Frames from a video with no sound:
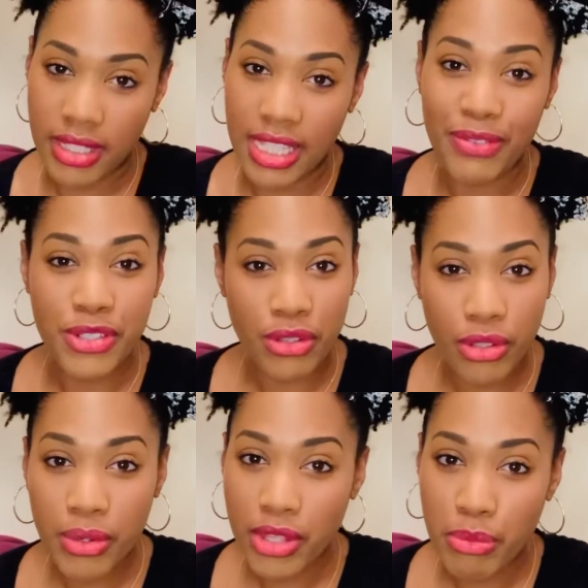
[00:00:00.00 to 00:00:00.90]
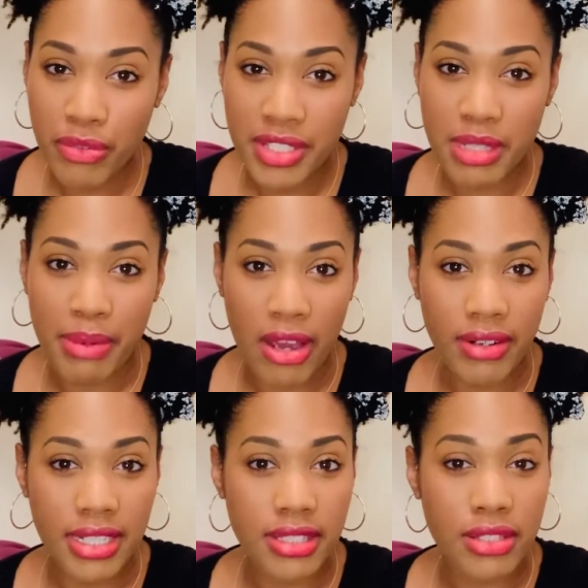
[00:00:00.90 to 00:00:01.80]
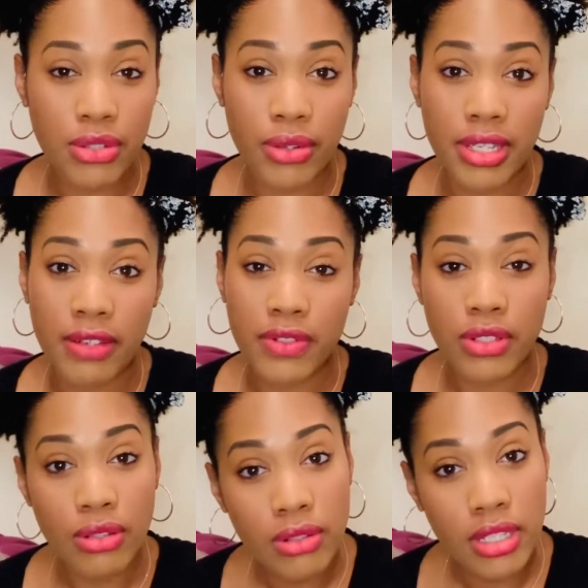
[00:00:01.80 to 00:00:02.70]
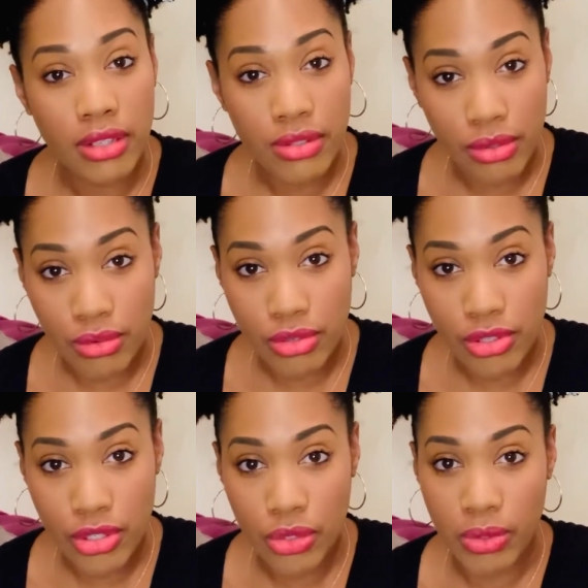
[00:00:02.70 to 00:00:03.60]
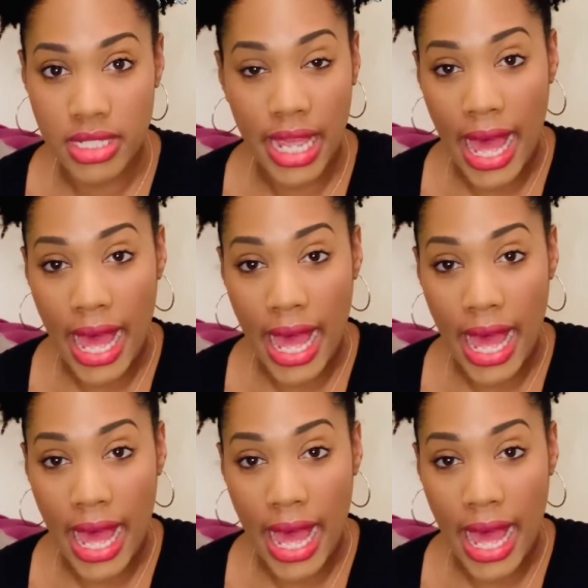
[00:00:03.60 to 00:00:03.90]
If you don't know what the movie's about, it's a story of two young soldiers who were